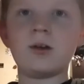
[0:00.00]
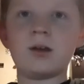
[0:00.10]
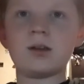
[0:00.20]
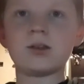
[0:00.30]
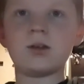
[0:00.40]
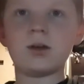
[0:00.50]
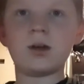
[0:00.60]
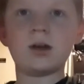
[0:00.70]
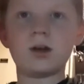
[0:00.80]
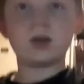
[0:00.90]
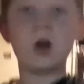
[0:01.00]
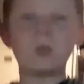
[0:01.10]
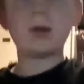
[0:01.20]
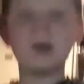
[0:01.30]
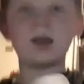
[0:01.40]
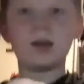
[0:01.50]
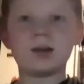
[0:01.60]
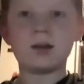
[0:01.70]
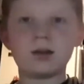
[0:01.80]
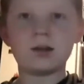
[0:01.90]
It's got a copy
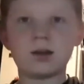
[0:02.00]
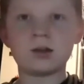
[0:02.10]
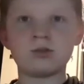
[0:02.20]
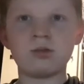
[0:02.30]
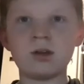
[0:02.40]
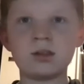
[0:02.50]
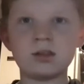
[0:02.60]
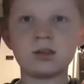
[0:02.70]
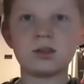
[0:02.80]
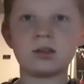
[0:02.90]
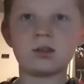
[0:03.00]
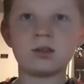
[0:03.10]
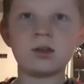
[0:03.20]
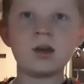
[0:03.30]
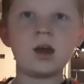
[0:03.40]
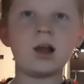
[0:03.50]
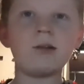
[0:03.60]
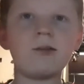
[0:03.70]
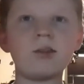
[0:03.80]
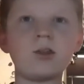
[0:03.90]
link address. I love
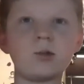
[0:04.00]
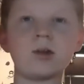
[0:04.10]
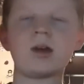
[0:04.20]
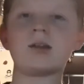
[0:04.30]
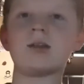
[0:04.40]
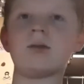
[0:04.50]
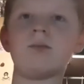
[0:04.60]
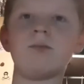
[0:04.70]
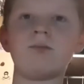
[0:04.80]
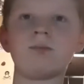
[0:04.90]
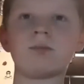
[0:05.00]
how this one has um